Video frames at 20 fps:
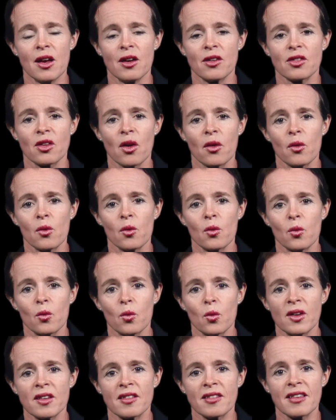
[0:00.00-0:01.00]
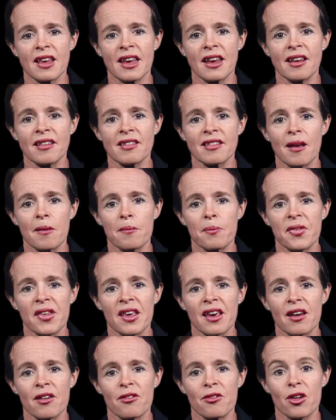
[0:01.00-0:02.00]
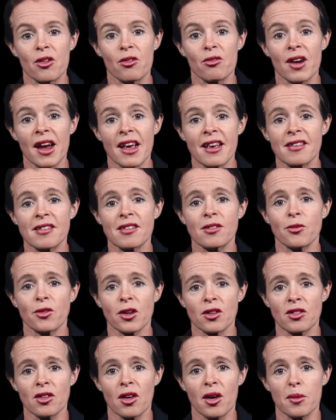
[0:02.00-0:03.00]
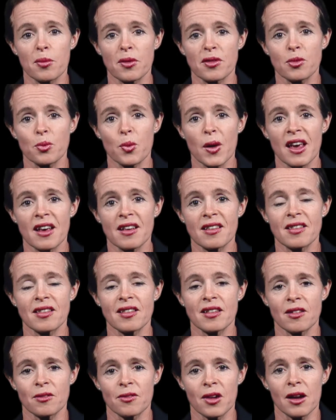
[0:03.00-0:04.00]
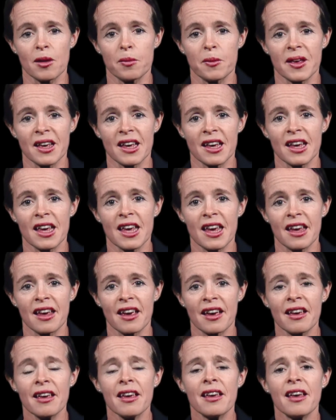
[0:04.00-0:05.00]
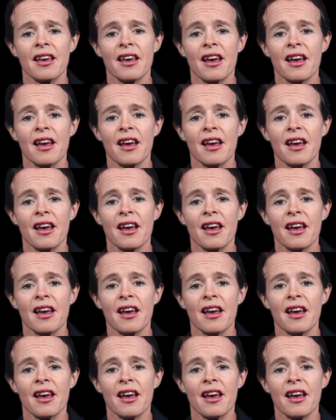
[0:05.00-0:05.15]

So we're seeing something of a race for cyberspace developing here.